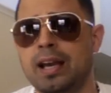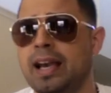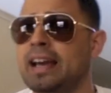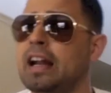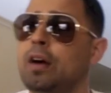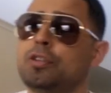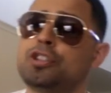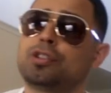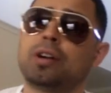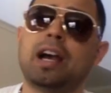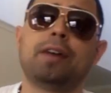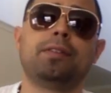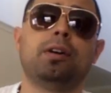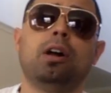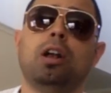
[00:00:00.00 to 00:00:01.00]
And I was
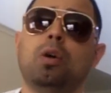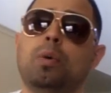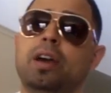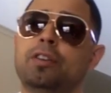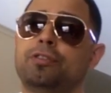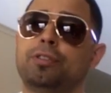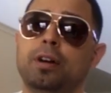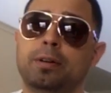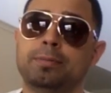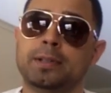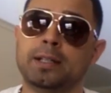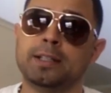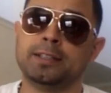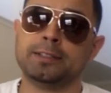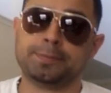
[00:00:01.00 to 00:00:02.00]
driving all the way from
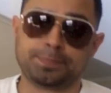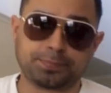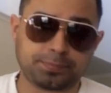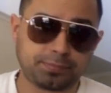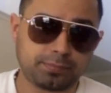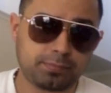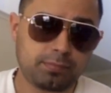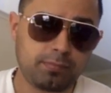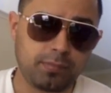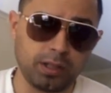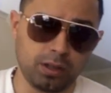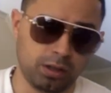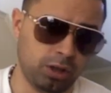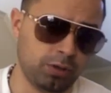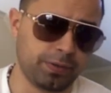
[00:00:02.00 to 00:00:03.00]

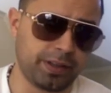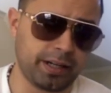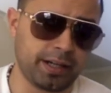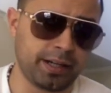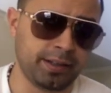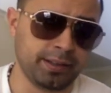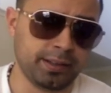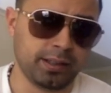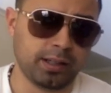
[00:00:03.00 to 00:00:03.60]
over there